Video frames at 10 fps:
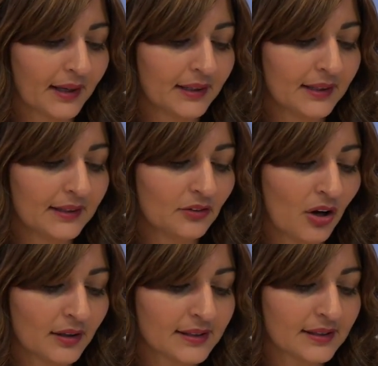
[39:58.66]
he
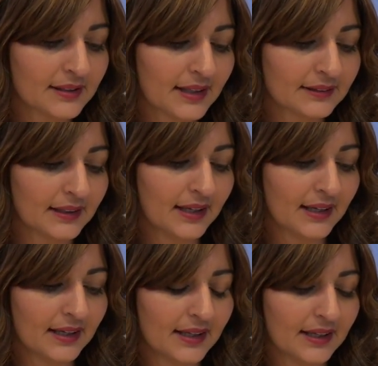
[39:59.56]
talks that
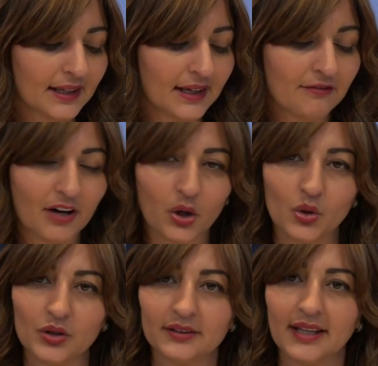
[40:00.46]

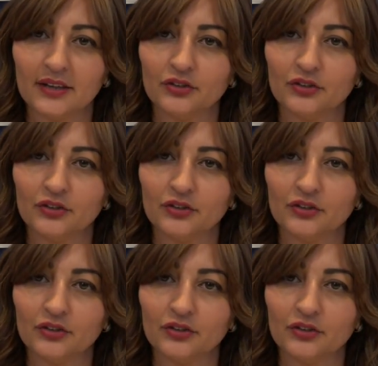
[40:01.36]
Chavakuk, the